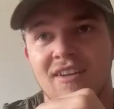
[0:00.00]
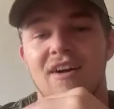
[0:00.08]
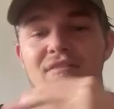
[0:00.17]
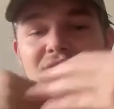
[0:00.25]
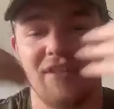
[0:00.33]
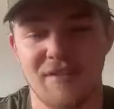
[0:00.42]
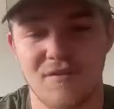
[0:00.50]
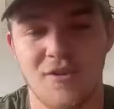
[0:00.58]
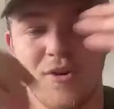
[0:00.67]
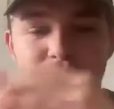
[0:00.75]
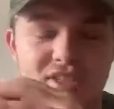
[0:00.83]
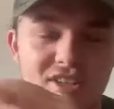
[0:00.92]
I think if you're a
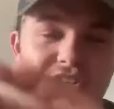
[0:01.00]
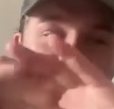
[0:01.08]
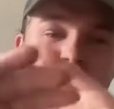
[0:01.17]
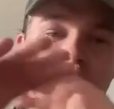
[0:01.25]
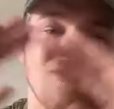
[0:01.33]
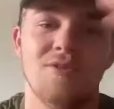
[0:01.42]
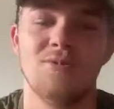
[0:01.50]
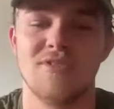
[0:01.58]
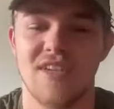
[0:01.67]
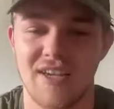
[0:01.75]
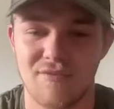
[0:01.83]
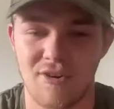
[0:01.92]
musician, you're an
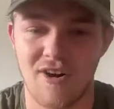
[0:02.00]
altogether